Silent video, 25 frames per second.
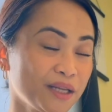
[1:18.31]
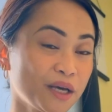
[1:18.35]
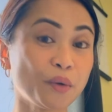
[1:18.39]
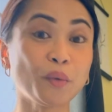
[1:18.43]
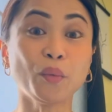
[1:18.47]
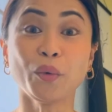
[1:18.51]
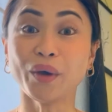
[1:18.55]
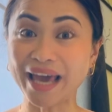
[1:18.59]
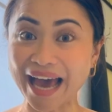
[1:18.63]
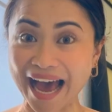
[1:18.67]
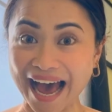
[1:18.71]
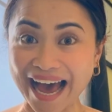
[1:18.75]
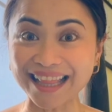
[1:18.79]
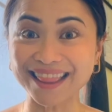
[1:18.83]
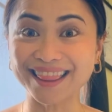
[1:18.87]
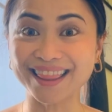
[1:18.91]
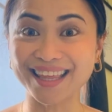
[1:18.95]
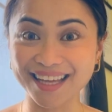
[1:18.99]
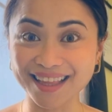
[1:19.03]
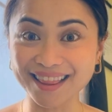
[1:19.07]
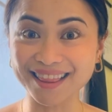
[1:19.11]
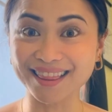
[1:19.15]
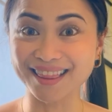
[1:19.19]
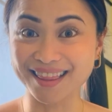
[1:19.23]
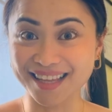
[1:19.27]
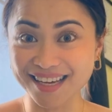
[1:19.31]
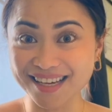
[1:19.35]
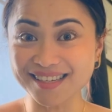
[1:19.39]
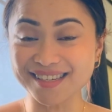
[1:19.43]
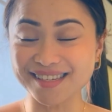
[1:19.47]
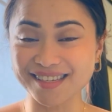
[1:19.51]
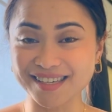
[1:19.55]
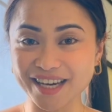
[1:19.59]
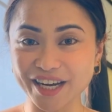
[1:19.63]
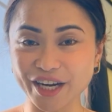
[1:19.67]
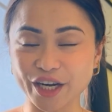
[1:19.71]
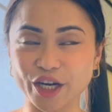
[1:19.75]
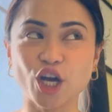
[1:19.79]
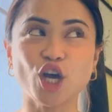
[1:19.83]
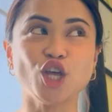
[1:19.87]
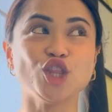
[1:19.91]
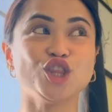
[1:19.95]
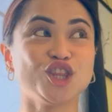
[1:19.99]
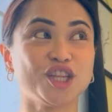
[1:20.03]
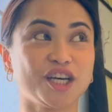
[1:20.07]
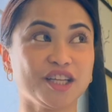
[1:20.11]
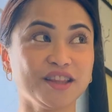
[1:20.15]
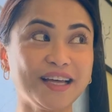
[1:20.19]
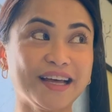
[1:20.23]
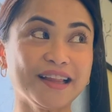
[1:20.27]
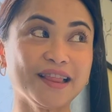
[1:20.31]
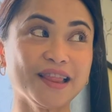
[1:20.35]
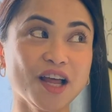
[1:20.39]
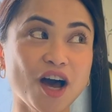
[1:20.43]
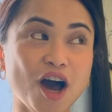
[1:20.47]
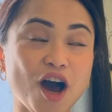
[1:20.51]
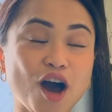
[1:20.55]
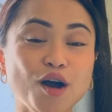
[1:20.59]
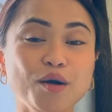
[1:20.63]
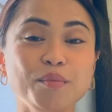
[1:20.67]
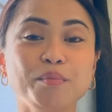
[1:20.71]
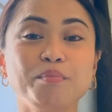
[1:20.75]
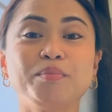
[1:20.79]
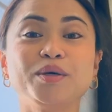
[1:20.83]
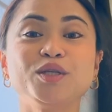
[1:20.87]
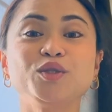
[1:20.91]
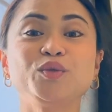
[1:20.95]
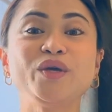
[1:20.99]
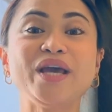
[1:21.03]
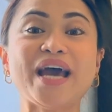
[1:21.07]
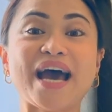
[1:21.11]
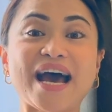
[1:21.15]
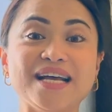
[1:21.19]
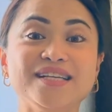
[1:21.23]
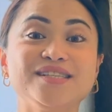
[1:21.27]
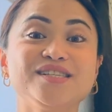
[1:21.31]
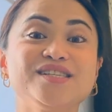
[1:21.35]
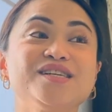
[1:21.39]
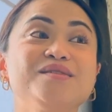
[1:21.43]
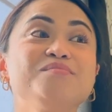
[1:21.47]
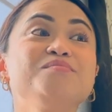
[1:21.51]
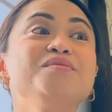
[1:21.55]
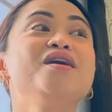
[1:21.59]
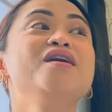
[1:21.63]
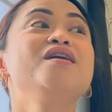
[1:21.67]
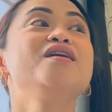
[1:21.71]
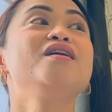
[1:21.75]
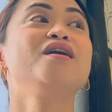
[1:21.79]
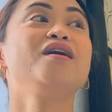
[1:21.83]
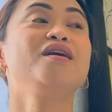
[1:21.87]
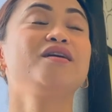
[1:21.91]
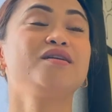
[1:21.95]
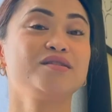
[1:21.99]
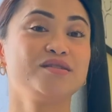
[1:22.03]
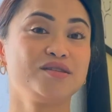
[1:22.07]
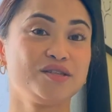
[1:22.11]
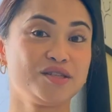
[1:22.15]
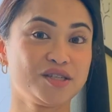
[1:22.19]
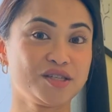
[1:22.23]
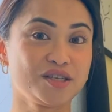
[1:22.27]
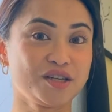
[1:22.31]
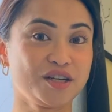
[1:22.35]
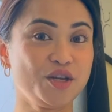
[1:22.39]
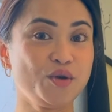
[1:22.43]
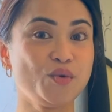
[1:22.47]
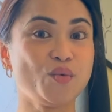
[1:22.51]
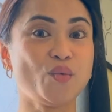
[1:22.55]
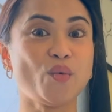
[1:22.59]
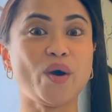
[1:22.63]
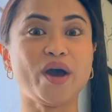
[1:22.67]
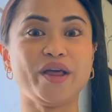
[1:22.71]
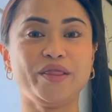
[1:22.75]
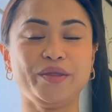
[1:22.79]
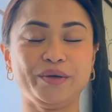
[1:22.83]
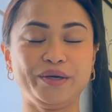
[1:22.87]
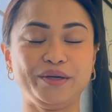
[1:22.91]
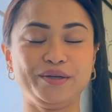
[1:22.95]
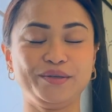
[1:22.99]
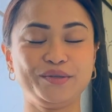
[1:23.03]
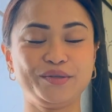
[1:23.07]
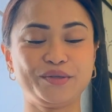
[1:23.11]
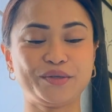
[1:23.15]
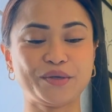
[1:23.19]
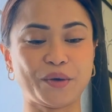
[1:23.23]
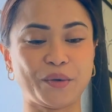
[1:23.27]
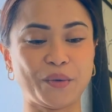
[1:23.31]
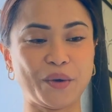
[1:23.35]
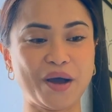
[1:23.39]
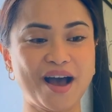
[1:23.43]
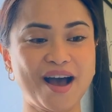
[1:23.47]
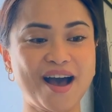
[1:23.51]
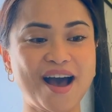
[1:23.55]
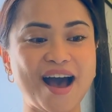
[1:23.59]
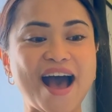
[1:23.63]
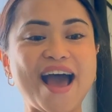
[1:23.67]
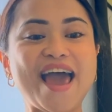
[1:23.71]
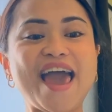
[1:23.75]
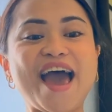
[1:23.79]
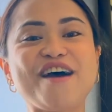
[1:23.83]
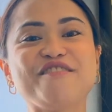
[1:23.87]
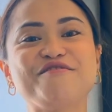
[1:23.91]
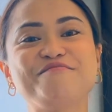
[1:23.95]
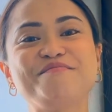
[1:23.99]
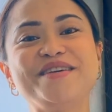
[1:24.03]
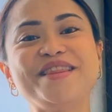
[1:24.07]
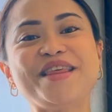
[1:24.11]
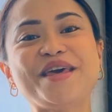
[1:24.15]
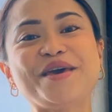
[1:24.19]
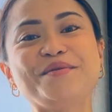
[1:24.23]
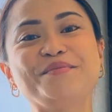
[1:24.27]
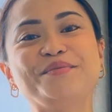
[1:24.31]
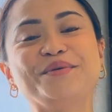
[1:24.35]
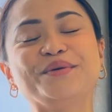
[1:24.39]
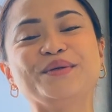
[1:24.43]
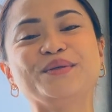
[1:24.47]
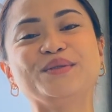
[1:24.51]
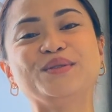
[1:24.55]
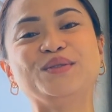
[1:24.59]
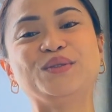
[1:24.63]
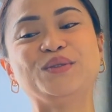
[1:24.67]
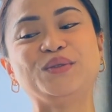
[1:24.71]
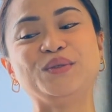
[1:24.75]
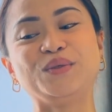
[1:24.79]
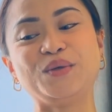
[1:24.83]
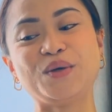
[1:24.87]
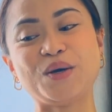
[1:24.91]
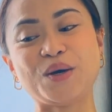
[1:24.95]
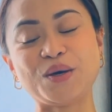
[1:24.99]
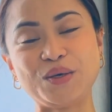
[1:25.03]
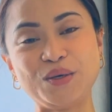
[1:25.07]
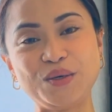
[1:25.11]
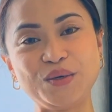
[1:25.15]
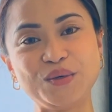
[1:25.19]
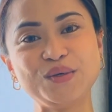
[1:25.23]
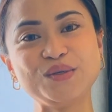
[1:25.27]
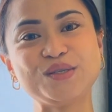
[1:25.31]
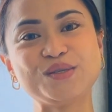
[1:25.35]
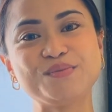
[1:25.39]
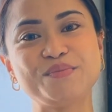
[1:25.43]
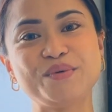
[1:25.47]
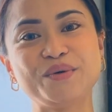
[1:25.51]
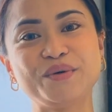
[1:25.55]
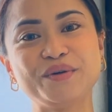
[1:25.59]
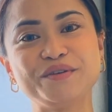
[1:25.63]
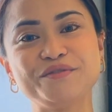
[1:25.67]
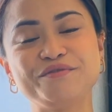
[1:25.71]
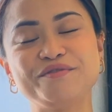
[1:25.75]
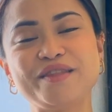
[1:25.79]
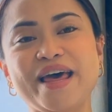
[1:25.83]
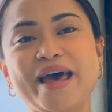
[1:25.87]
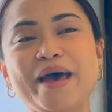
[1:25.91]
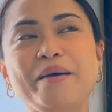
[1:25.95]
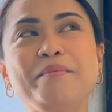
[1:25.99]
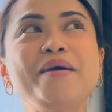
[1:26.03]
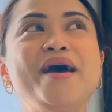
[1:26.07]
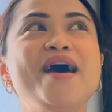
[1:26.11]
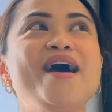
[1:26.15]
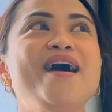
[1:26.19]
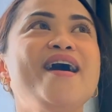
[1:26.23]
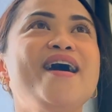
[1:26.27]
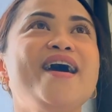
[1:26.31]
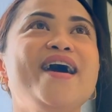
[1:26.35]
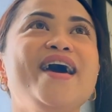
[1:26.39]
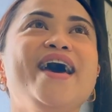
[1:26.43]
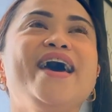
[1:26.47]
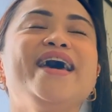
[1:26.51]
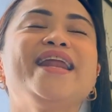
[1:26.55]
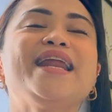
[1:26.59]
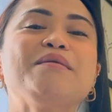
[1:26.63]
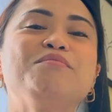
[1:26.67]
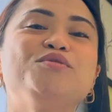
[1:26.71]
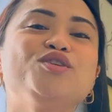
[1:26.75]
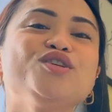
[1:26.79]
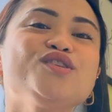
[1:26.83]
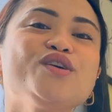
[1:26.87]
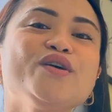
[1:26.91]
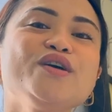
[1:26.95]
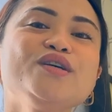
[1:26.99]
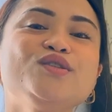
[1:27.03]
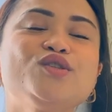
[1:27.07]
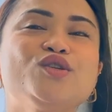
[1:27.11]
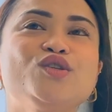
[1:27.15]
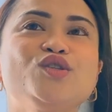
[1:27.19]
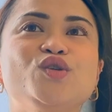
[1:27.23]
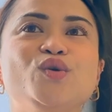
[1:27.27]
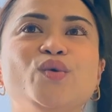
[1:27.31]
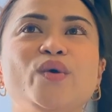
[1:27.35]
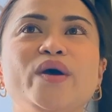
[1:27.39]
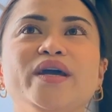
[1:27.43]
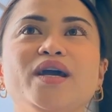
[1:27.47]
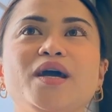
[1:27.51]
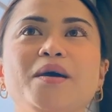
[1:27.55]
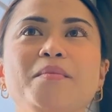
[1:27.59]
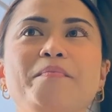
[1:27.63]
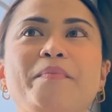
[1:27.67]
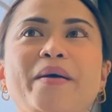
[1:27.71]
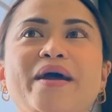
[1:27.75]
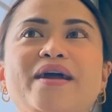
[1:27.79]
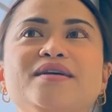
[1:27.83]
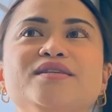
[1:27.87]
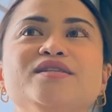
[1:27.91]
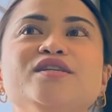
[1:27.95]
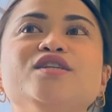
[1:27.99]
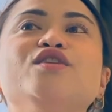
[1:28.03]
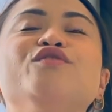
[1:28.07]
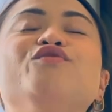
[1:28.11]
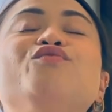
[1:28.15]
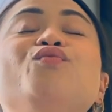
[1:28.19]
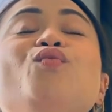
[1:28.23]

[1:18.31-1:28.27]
We had it this year, not that long, but we had some sunny weather. So I have been able to use both of them, and I'm just going to do a comparison of